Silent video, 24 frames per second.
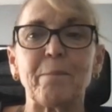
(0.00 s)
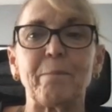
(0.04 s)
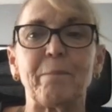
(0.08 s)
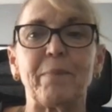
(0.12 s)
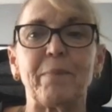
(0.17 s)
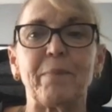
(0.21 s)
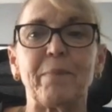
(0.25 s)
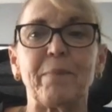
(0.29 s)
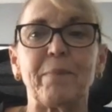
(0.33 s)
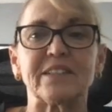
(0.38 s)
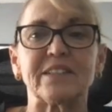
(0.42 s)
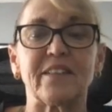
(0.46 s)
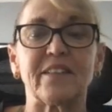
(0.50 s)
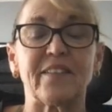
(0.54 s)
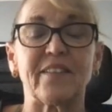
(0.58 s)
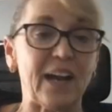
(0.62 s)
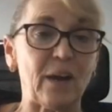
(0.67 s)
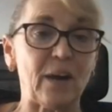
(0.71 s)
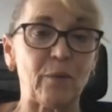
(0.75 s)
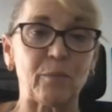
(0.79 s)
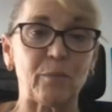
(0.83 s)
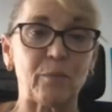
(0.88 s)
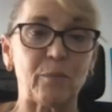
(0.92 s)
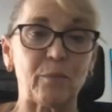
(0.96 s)
But
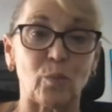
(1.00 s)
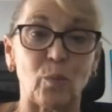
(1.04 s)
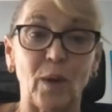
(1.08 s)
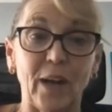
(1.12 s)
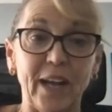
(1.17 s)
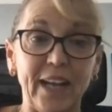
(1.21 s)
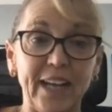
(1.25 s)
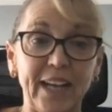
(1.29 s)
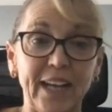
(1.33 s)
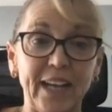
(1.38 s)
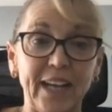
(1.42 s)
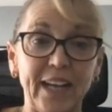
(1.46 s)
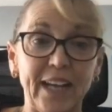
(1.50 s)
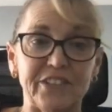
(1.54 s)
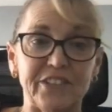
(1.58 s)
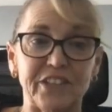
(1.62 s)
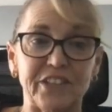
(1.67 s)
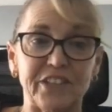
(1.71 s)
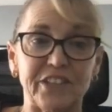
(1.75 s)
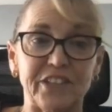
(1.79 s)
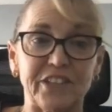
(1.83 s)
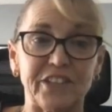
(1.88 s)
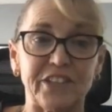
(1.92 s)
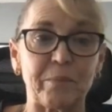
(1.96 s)
that was way
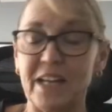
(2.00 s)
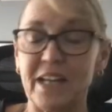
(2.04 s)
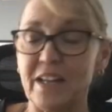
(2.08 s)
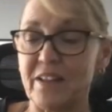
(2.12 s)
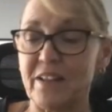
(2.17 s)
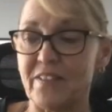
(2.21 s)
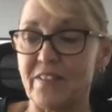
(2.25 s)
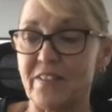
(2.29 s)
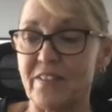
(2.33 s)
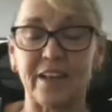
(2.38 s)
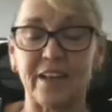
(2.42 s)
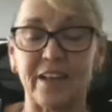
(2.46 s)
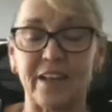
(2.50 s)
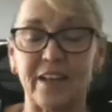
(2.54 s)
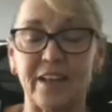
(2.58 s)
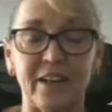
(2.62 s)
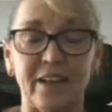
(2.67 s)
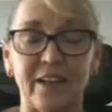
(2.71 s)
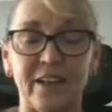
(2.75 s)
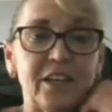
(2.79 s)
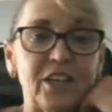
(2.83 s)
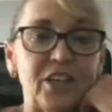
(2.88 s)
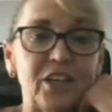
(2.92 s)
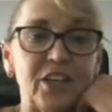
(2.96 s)
easier for me than
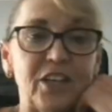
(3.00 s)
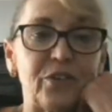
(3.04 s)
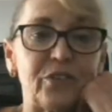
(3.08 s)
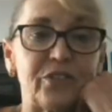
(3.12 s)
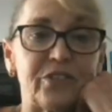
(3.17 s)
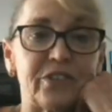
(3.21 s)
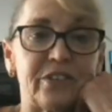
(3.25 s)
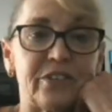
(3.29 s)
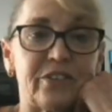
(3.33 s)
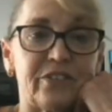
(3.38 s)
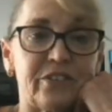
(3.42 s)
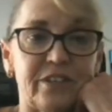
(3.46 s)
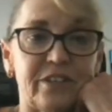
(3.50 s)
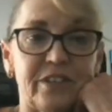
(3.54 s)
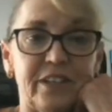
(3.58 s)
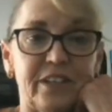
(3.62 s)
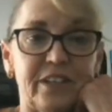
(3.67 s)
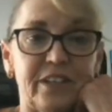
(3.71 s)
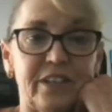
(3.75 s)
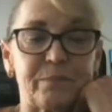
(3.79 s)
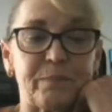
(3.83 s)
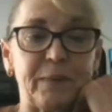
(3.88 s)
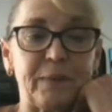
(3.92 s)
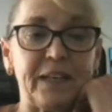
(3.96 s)

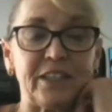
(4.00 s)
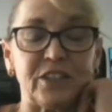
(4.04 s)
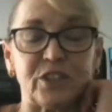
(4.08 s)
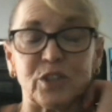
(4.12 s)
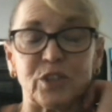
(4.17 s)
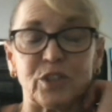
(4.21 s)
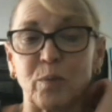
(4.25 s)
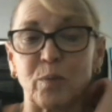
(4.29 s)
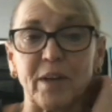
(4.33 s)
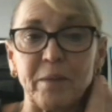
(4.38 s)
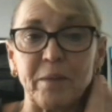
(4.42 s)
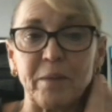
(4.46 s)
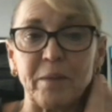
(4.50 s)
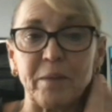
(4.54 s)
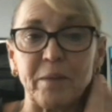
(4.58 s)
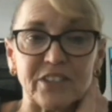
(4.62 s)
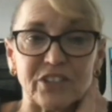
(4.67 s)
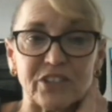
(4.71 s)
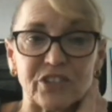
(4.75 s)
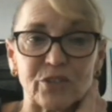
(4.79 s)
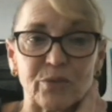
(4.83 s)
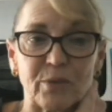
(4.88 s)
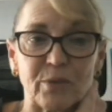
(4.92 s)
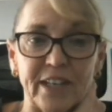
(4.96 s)
spending 20
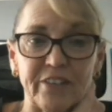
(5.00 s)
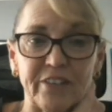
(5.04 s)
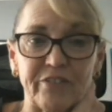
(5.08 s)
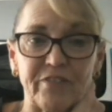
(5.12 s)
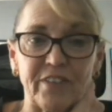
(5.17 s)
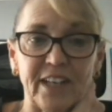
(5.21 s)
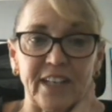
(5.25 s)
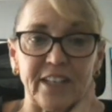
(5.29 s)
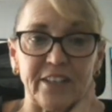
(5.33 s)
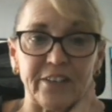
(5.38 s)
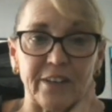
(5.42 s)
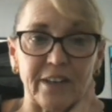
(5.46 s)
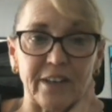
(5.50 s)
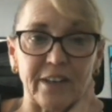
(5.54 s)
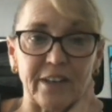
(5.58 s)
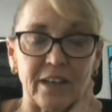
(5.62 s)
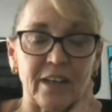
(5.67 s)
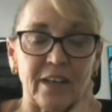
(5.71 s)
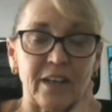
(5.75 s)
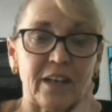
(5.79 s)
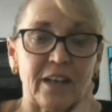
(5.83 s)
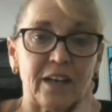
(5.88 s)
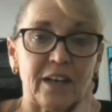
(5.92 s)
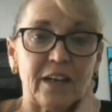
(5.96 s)
minutes trying to find
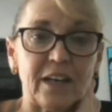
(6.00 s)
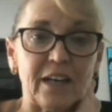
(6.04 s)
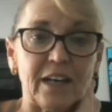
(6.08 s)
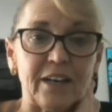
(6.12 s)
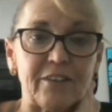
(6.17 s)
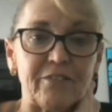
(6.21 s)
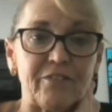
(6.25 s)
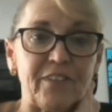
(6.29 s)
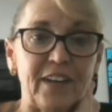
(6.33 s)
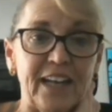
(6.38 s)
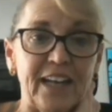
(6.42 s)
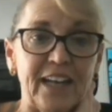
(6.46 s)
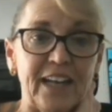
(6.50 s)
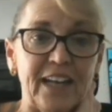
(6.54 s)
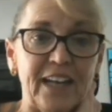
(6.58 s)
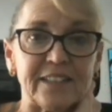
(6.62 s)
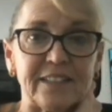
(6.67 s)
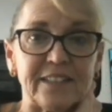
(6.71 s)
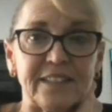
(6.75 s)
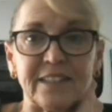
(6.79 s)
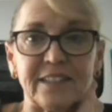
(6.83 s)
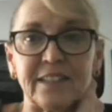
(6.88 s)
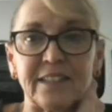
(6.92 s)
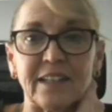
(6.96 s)
a vein
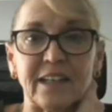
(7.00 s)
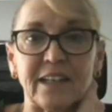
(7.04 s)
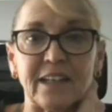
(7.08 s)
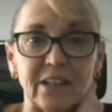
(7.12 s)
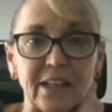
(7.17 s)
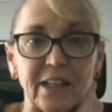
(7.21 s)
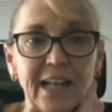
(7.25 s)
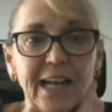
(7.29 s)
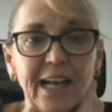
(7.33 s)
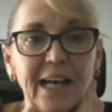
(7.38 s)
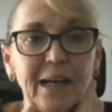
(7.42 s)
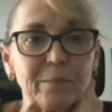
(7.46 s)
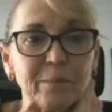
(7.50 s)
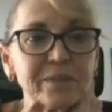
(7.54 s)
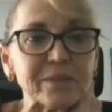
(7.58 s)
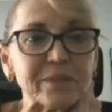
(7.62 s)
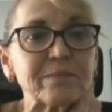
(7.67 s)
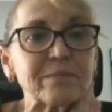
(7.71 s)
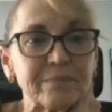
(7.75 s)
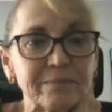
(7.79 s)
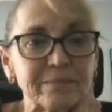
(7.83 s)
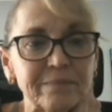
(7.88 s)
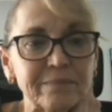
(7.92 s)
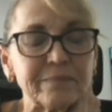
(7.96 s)
that didn't
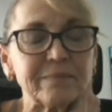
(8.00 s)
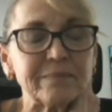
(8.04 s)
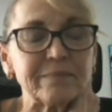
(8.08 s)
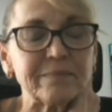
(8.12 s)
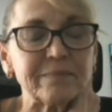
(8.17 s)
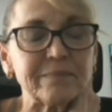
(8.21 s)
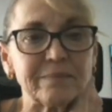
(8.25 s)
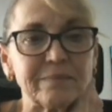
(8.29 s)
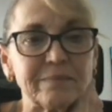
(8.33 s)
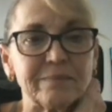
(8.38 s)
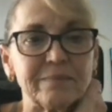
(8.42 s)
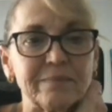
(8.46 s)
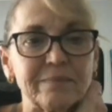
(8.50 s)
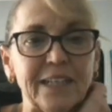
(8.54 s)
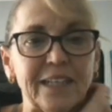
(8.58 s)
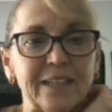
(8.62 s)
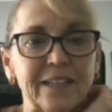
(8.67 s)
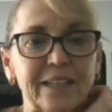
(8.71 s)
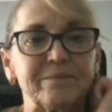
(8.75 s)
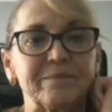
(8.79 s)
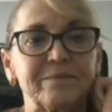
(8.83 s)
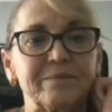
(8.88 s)
collapse. Yeah.